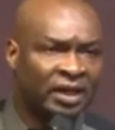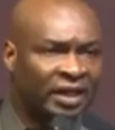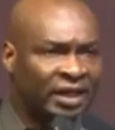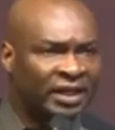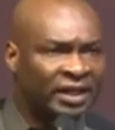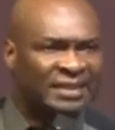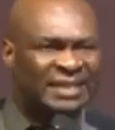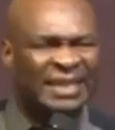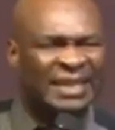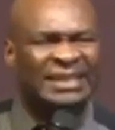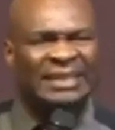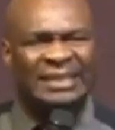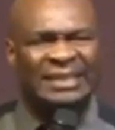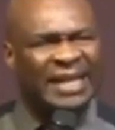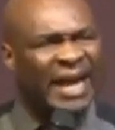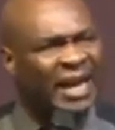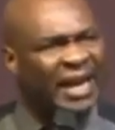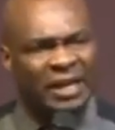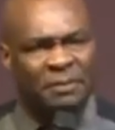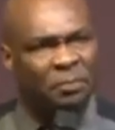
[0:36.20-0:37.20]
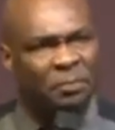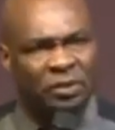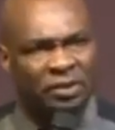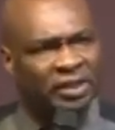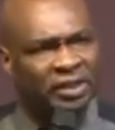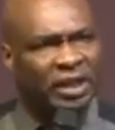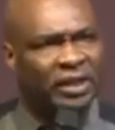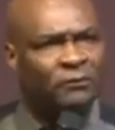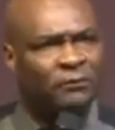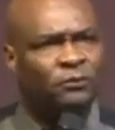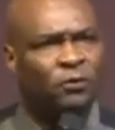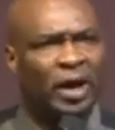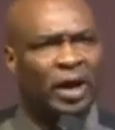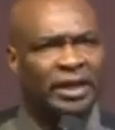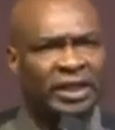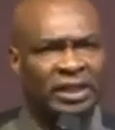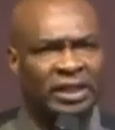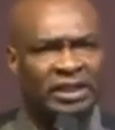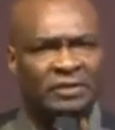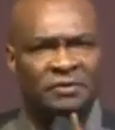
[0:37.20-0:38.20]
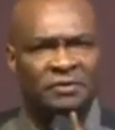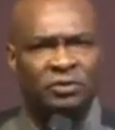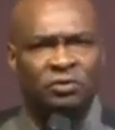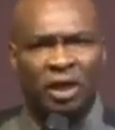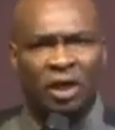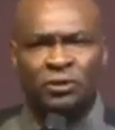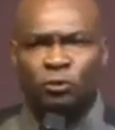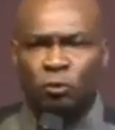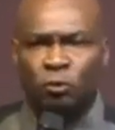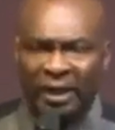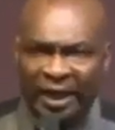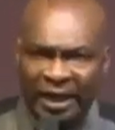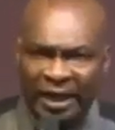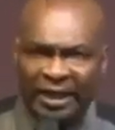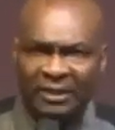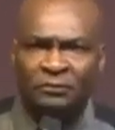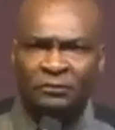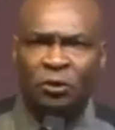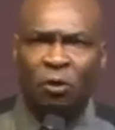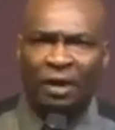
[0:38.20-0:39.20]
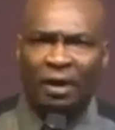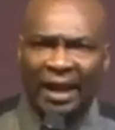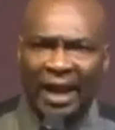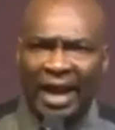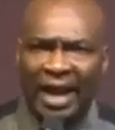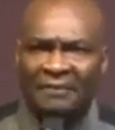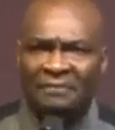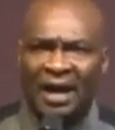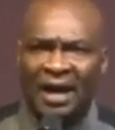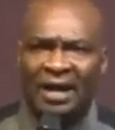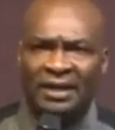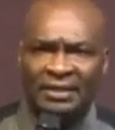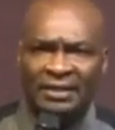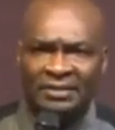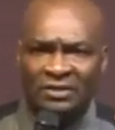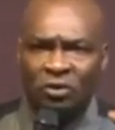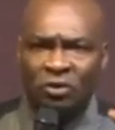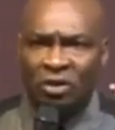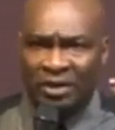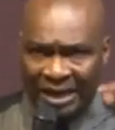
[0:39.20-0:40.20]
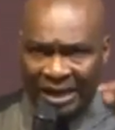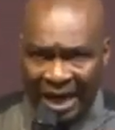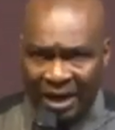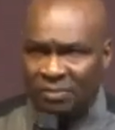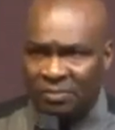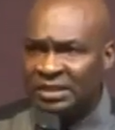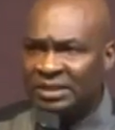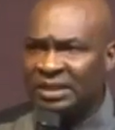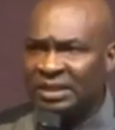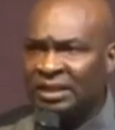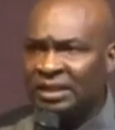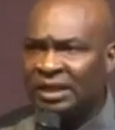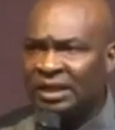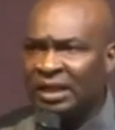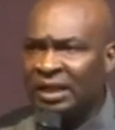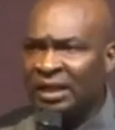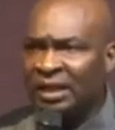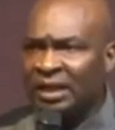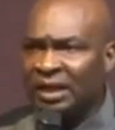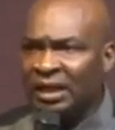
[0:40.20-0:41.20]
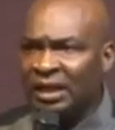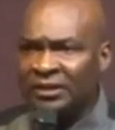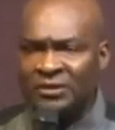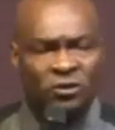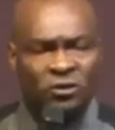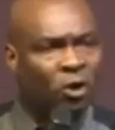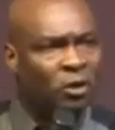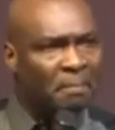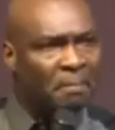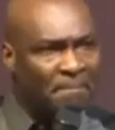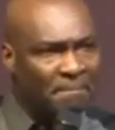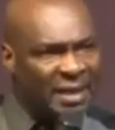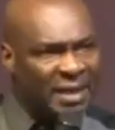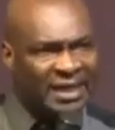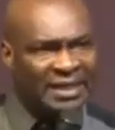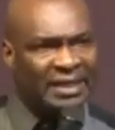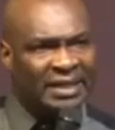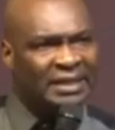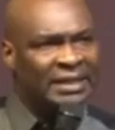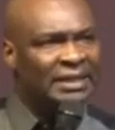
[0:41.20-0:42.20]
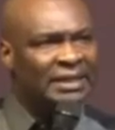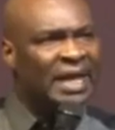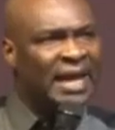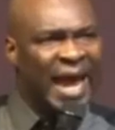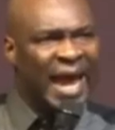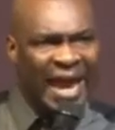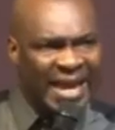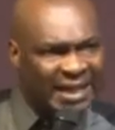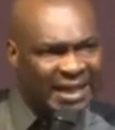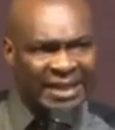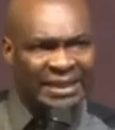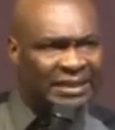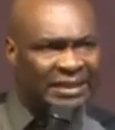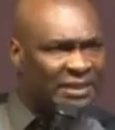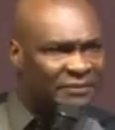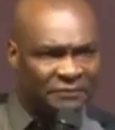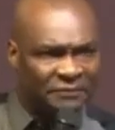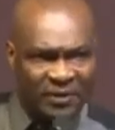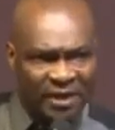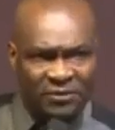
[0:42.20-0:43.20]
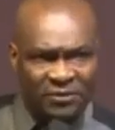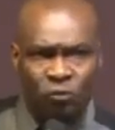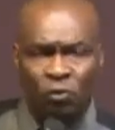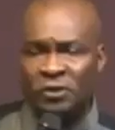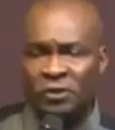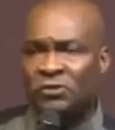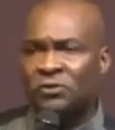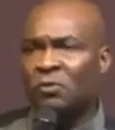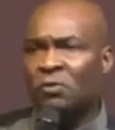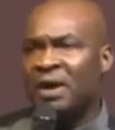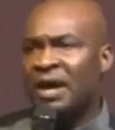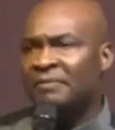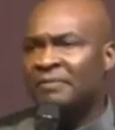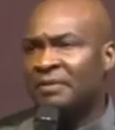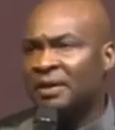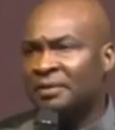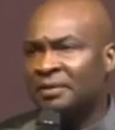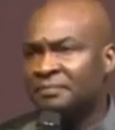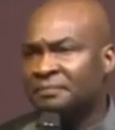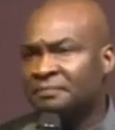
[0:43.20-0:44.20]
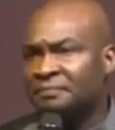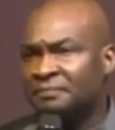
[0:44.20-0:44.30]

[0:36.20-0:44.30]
It is a terrible thing for an individual to live your life and it's not counting, it's not making any difference whatsoever.